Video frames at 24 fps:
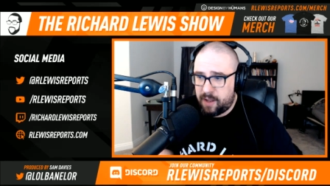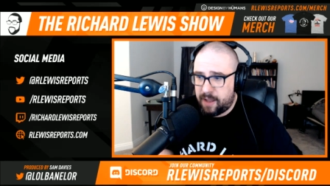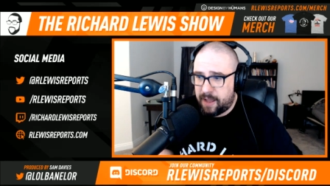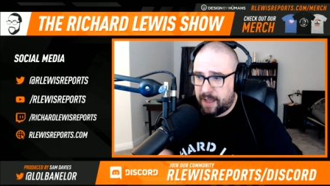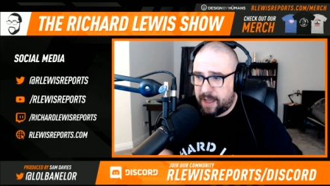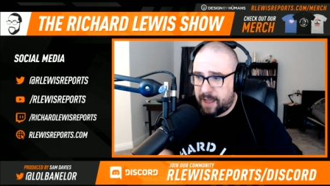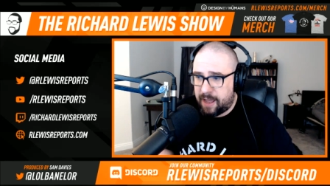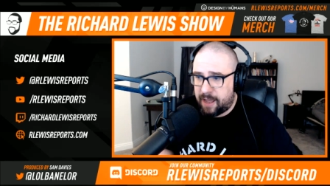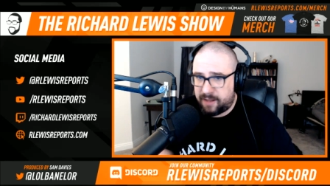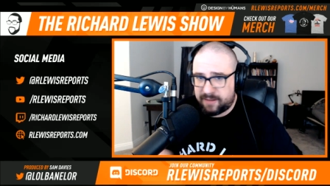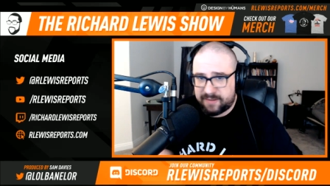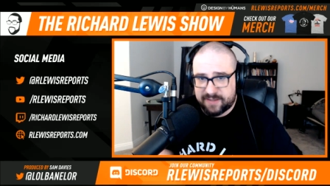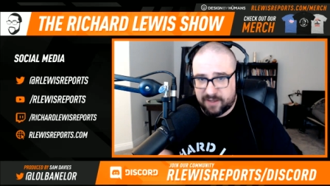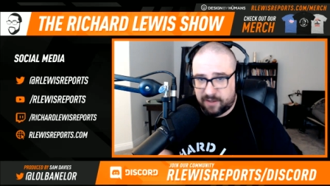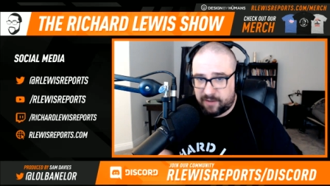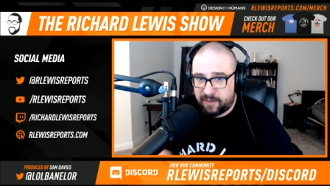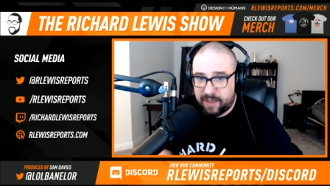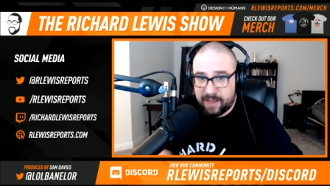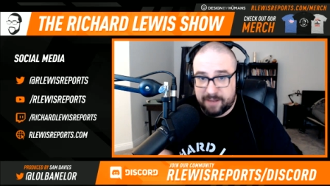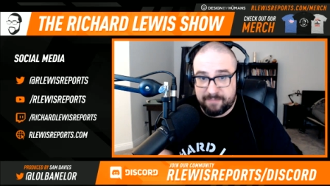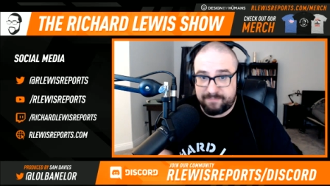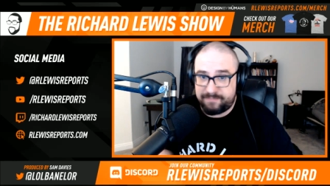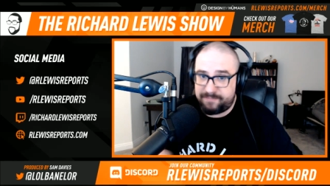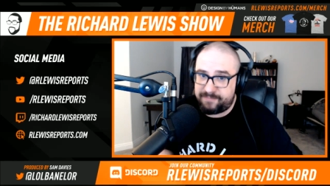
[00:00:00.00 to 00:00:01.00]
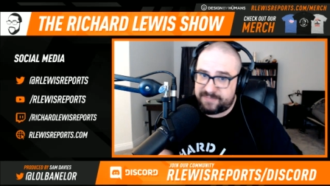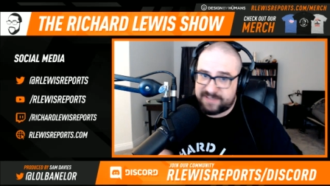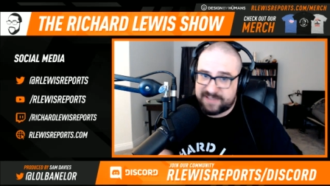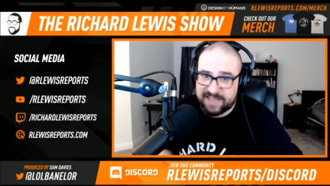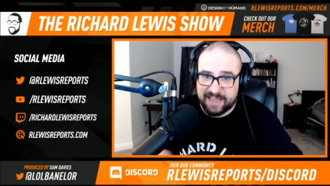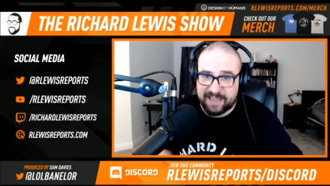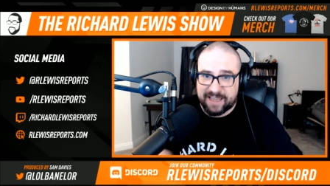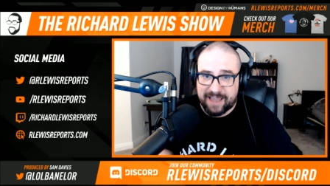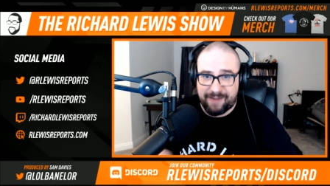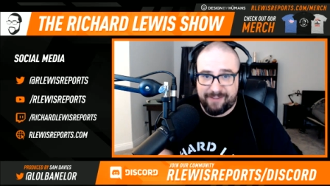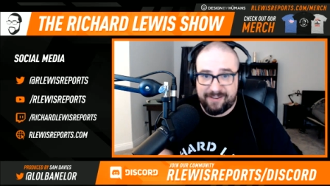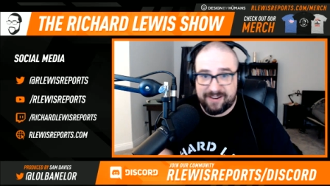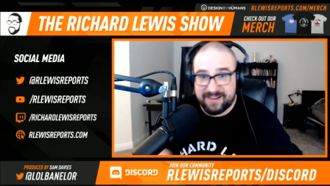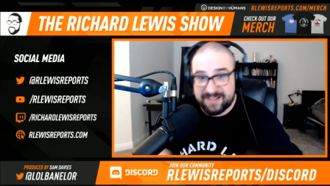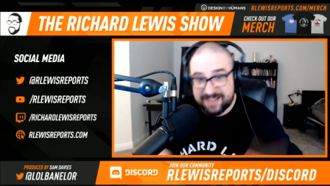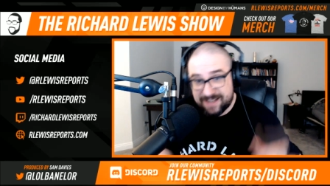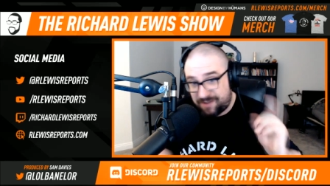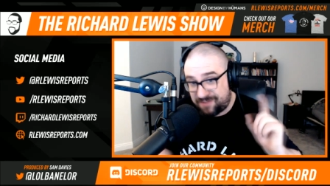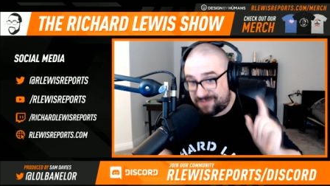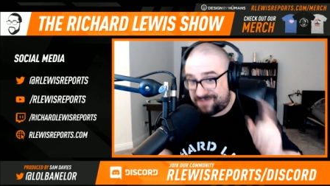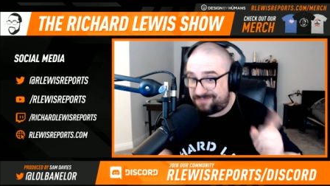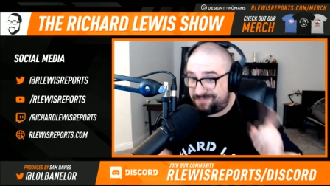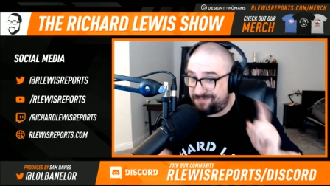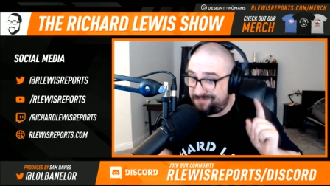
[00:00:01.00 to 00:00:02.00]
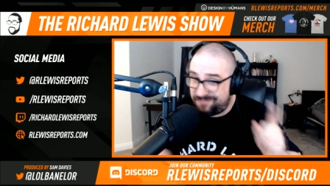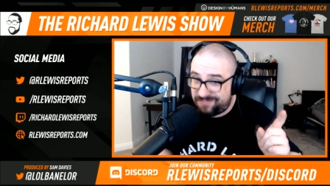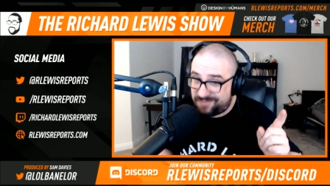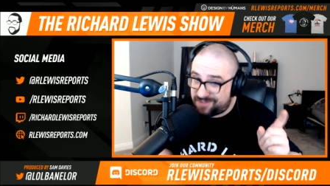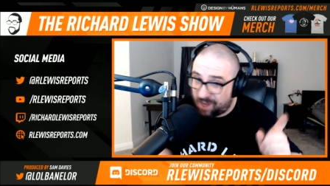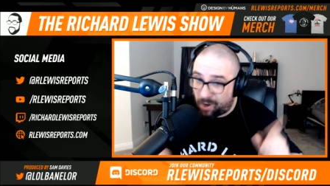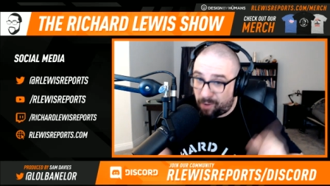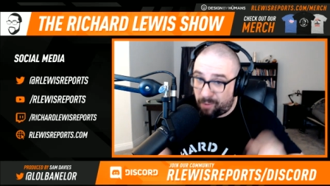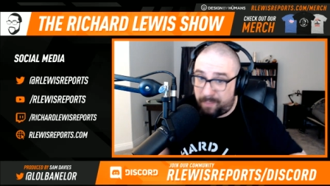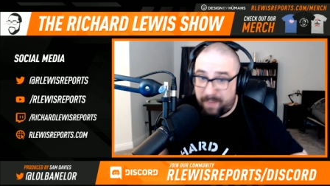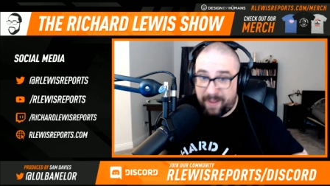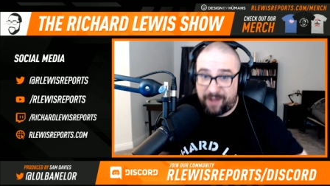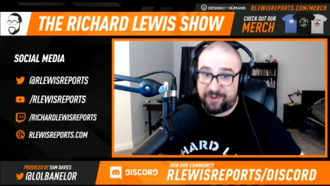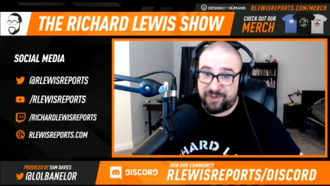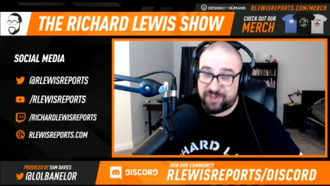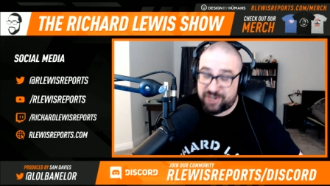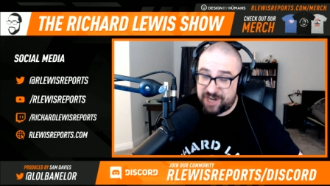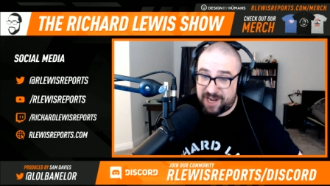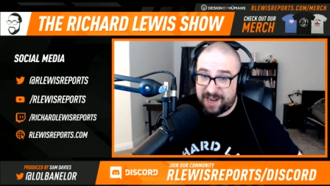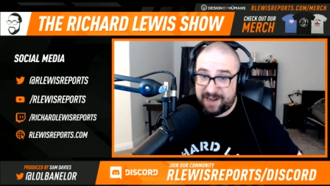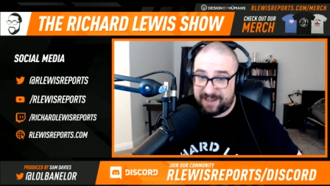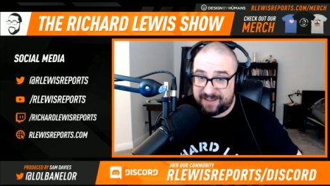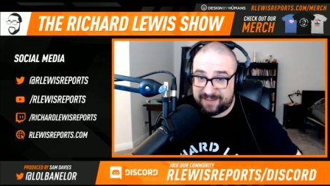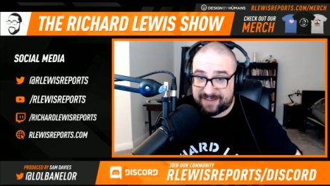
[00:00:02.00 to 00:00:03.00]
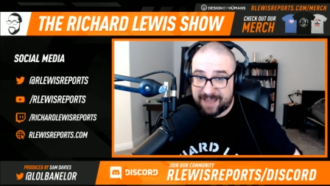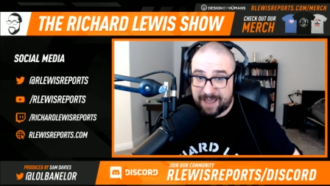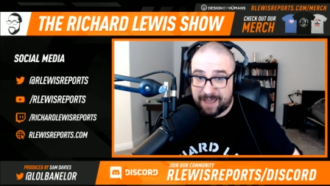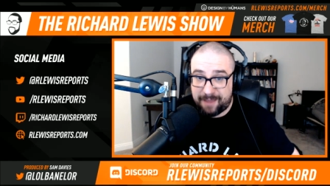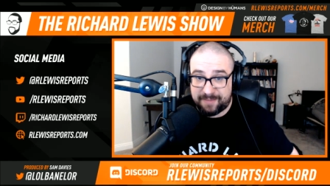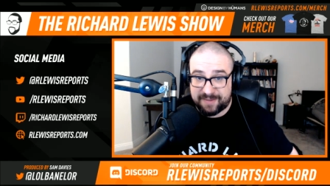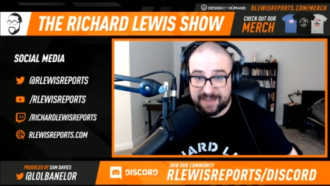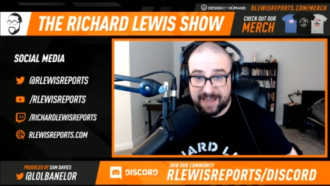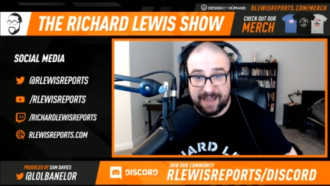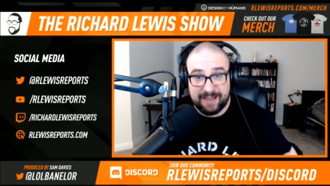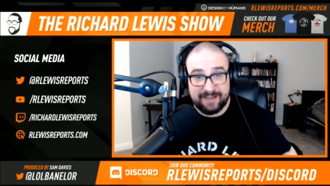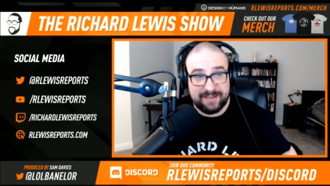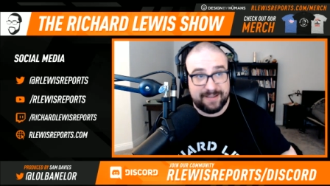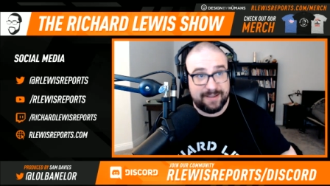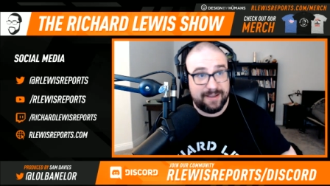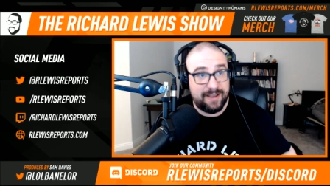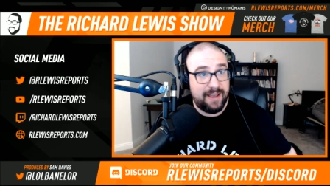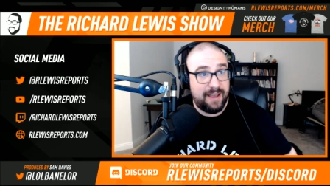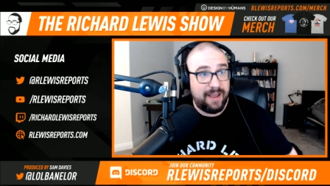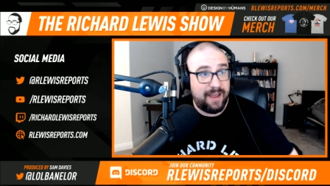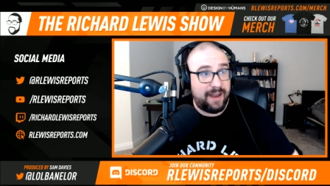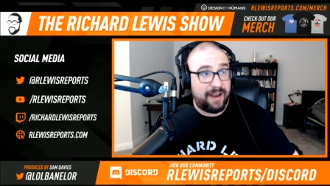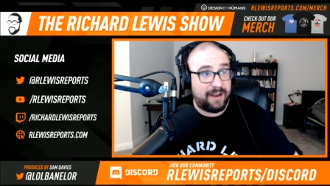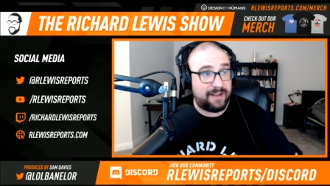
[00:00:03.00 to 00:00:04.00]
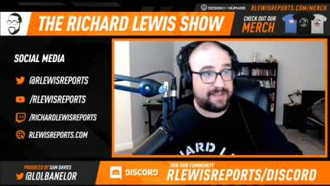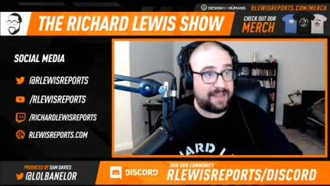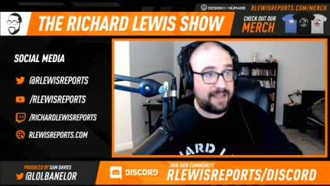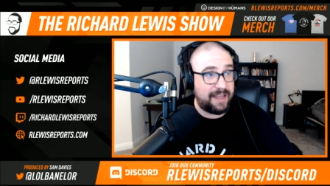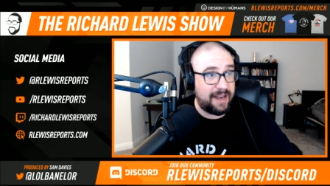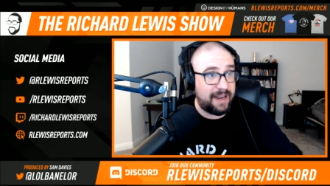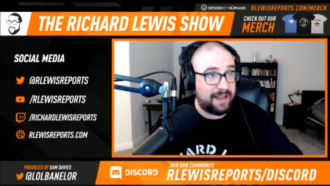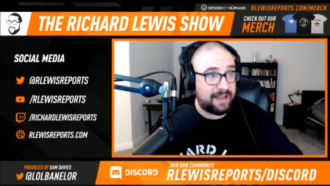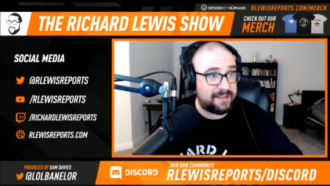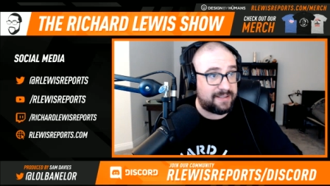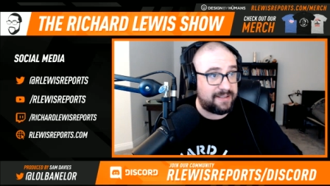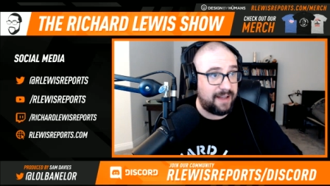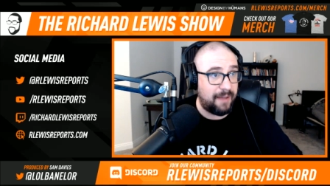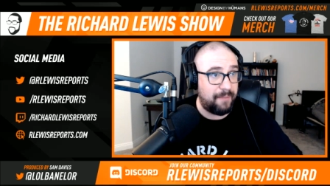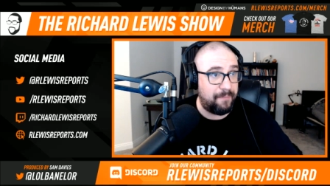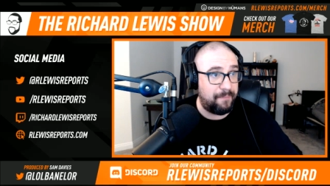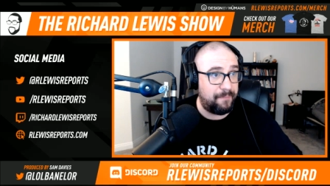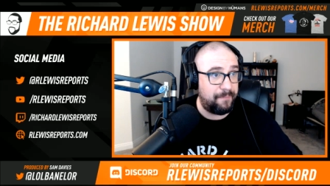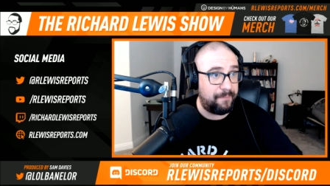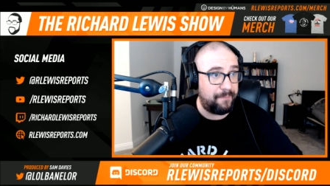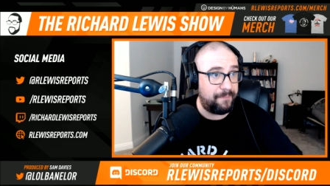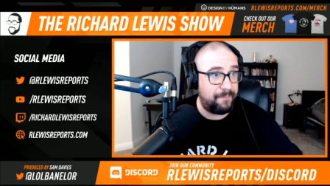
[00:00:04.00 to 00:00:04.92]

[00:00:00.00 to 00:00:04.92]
Uh, until then, take care of yourselves. Don't bet on Chinese games, guys, and I'll see you next time.